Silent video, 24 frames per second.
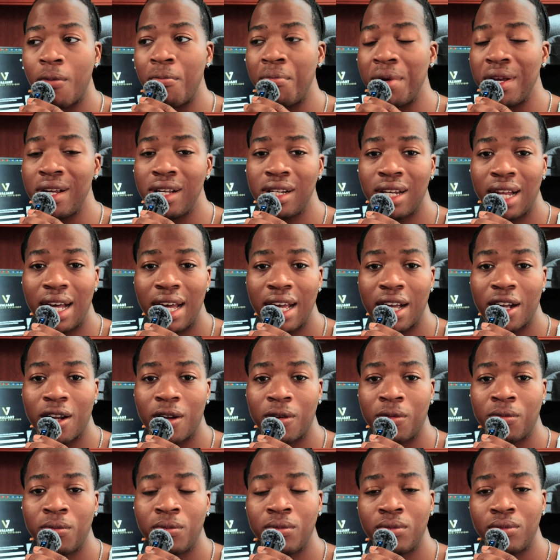Be like
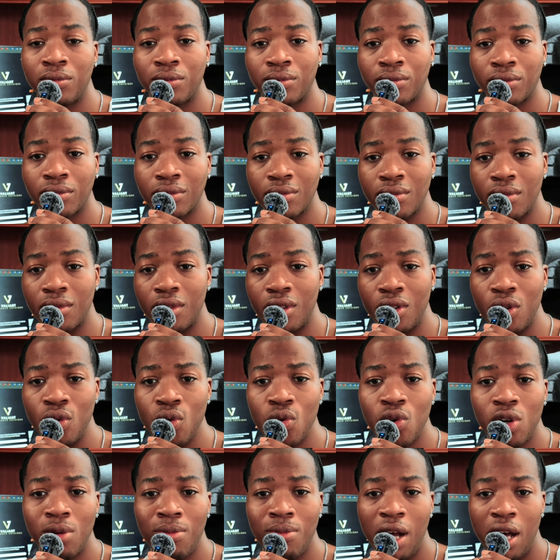
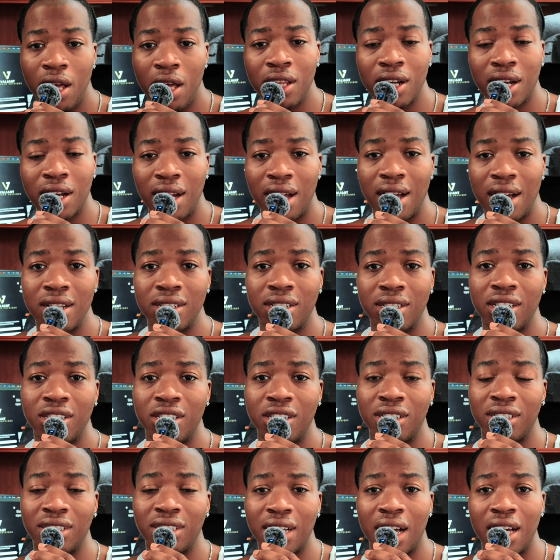one of my other clients that
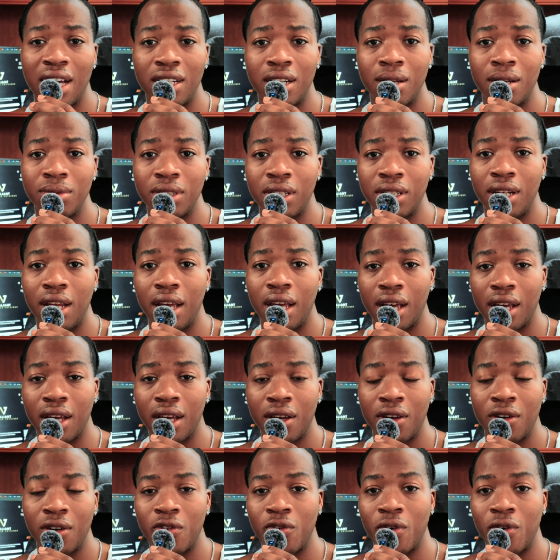just signed up
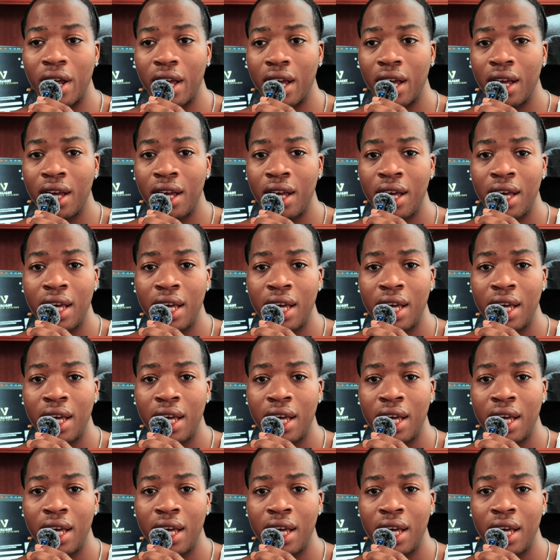today, right?